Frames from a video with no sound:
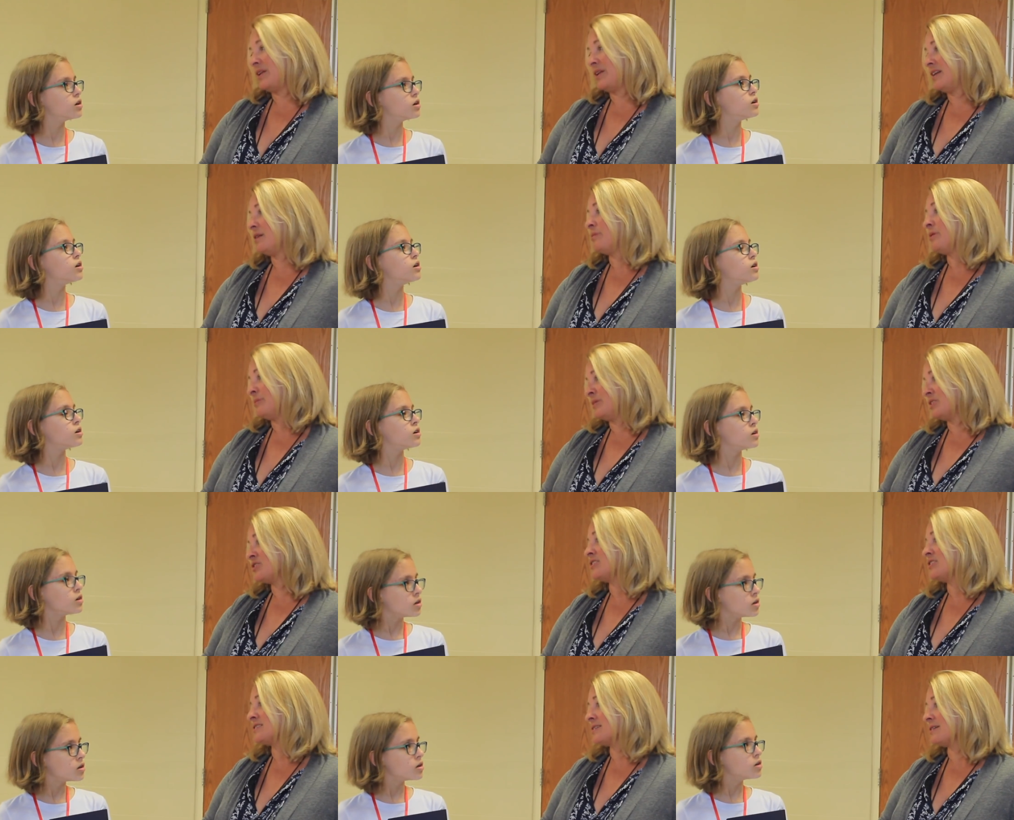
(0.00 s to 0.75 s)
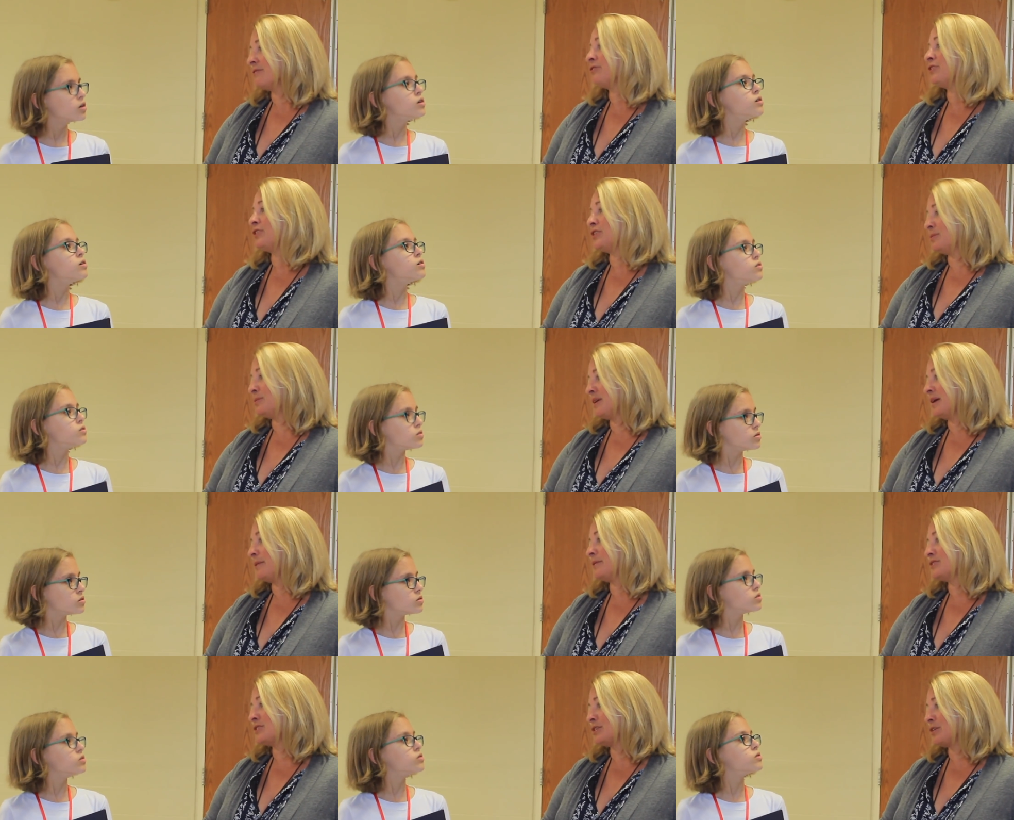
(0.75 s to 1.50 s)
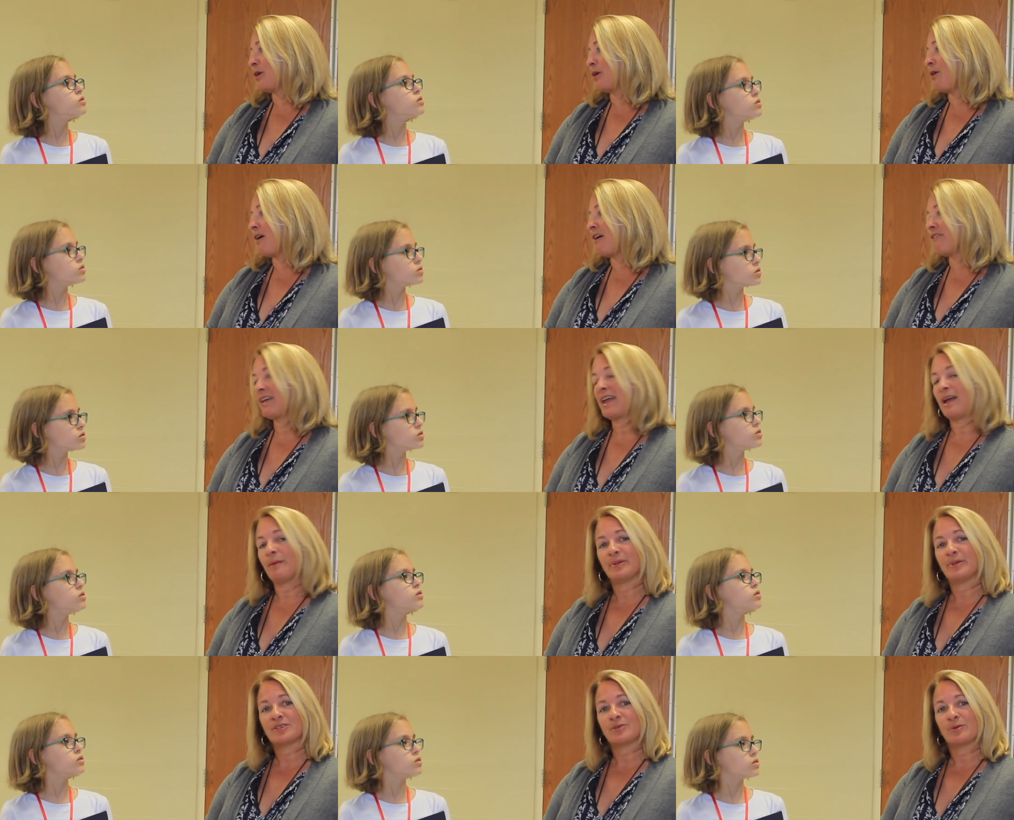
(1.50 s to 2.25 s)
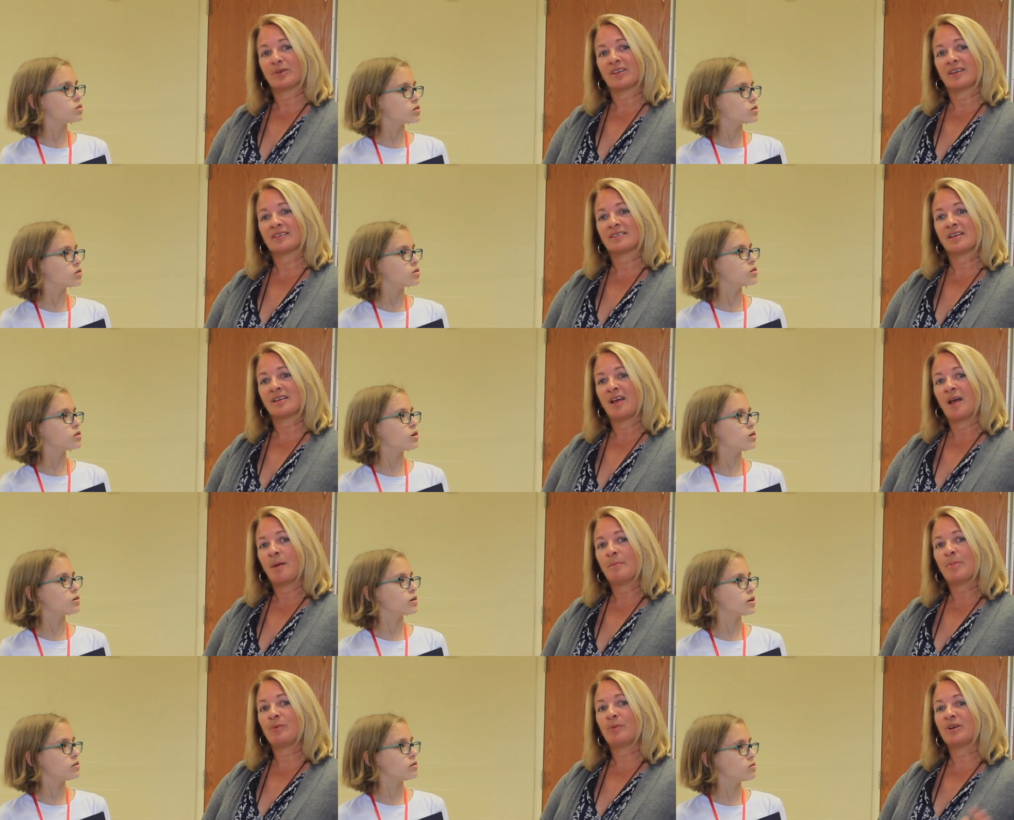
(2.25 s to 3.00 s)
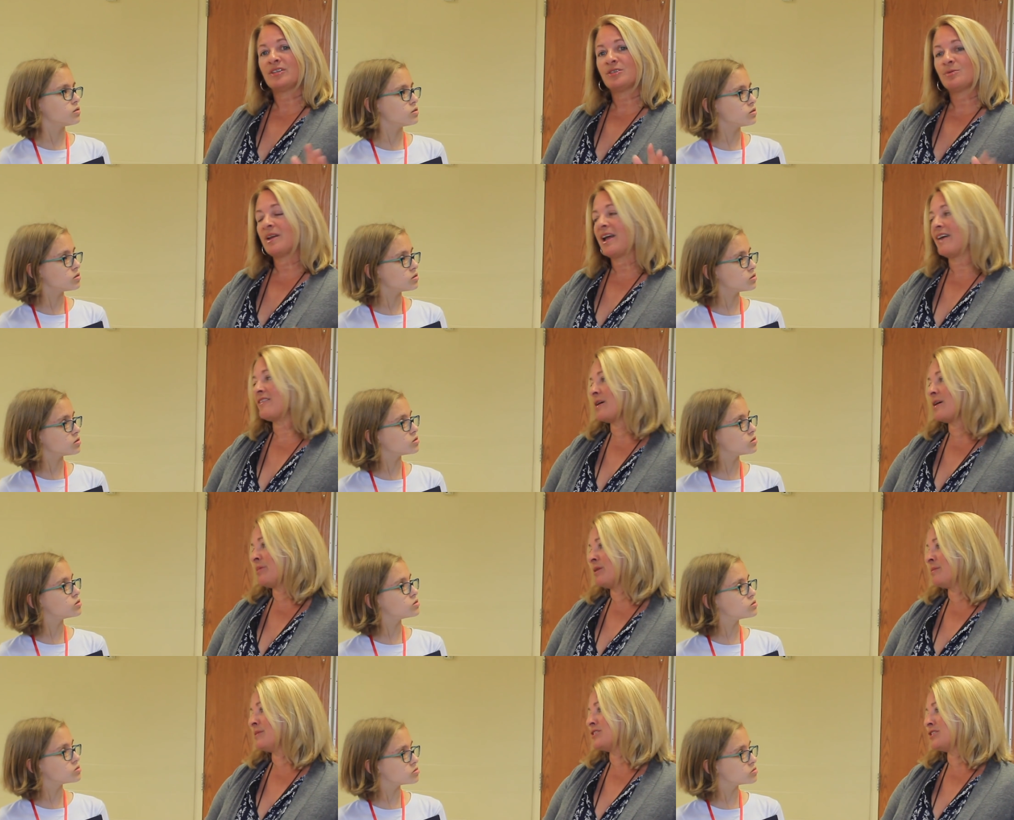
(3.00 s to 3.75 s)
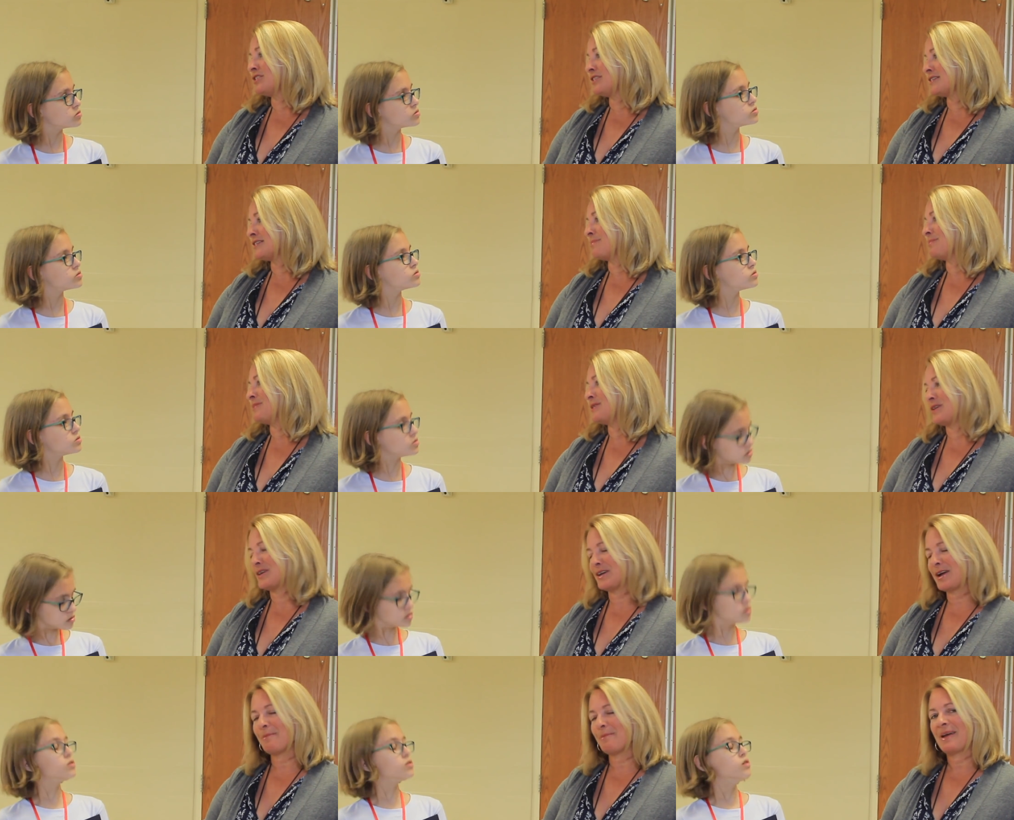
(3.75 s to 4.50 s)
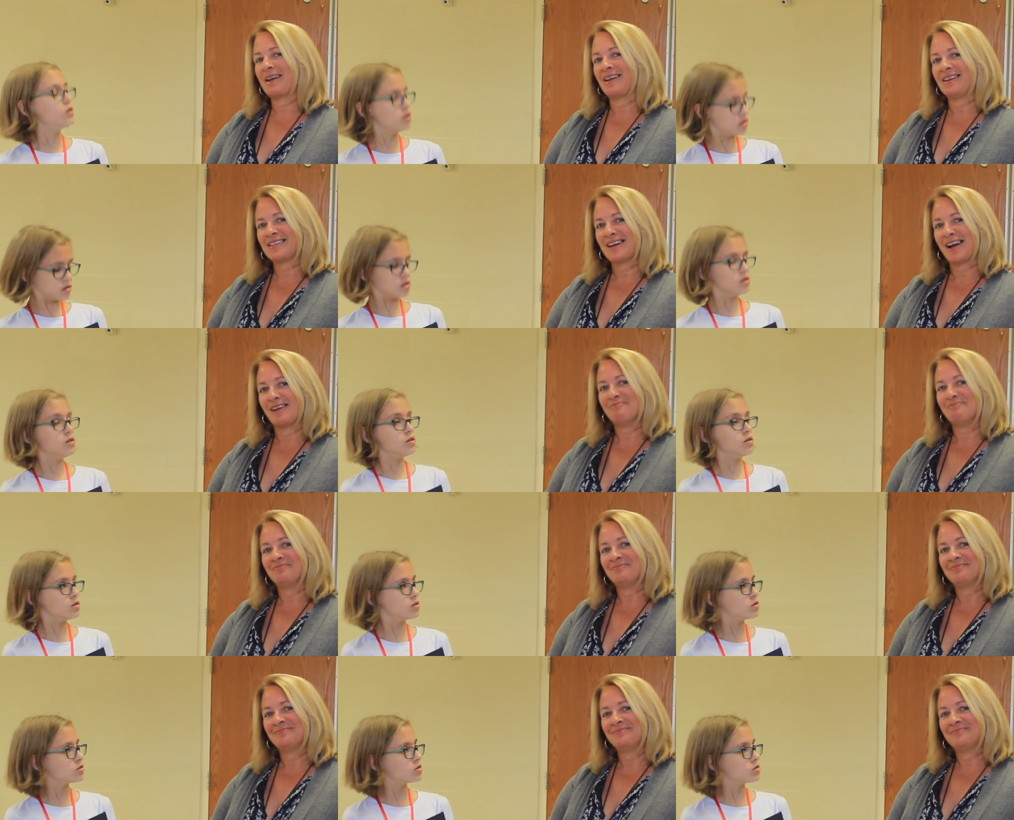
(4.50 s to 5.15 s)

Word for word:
Speaker 1: we need a permission slip for you to be able to go off campus with us. Okay. But once we have that permission slip, you can come anytime.